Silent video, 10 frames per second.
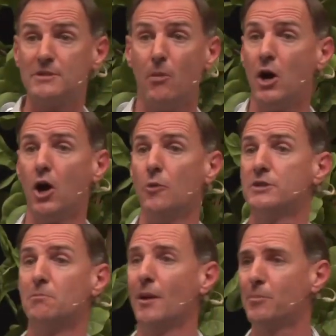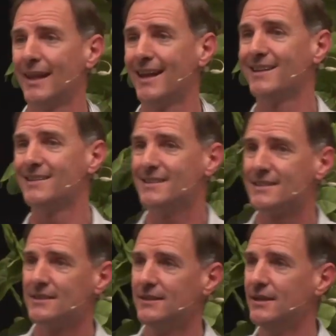my hopes, my
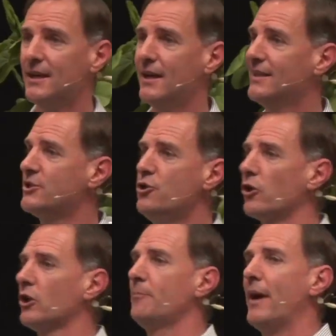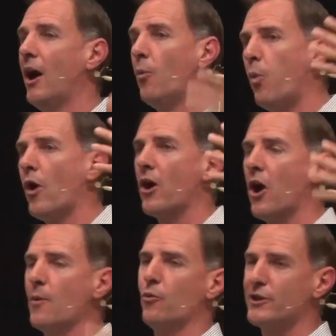plans. It's not all about what
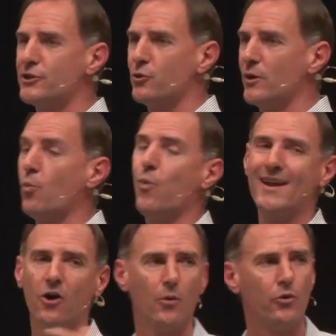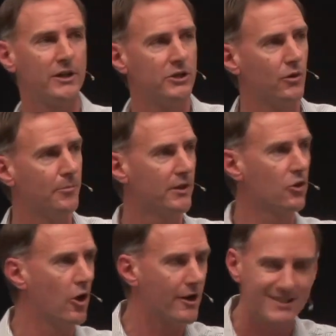I want to do and when I want to do it, but
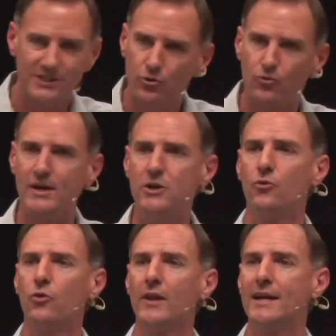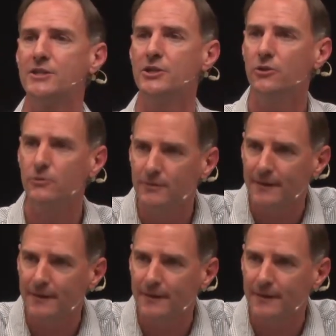God, I surrender all that to you,